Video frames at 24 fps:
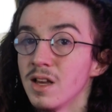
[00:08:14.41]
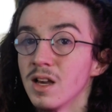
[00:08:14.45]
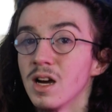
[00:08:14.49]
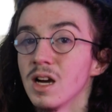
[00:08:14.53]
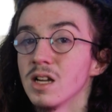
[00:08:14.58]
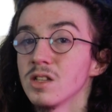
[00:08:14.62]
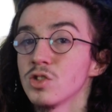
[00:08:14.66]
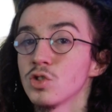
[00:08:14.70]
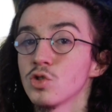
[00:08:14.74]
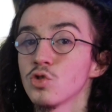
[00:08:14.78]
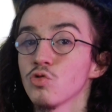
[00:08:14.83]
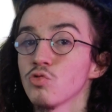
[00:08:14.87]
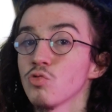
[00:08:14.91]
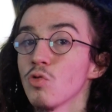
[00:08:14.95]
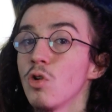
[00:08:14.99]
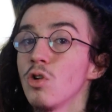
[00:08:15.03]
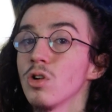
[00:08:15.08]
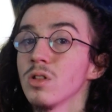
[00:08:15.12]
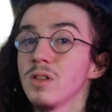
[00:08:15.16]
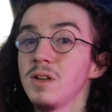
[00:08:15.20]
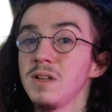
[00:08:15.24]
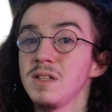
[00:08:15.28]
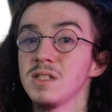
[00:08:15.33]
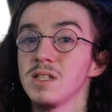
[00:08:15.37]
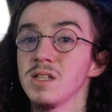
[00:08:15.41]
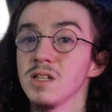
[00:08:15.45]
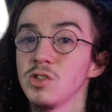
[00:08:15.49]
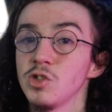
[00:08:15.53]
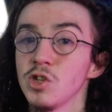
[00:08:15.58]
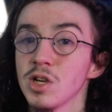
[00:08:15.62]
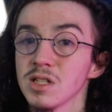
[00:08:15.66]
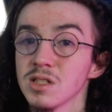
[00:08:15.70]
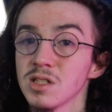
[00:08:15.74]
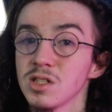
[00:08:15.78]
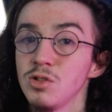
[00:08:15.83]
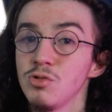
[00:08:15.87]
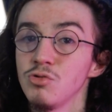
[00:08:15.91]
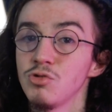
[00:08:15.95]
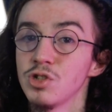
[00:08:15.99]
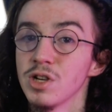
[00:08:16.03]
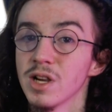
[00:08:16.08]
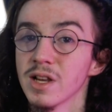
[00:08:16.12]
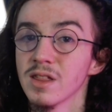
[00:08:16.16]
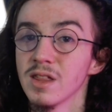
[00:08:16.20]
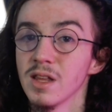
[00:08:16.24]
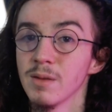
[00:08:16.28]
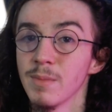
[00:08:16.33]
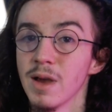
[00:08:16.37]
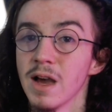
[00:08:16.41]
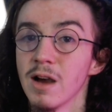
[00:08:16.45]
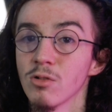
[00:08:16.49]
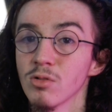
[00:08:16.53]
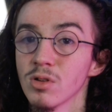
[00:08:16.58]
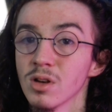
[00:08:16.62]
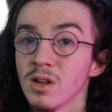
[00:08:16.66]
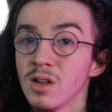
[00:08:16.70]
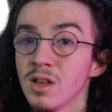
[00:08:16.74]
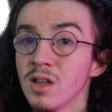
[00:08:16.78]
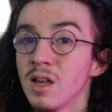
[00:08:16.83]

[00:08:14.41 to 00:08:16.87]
I strongly suggest you check them out.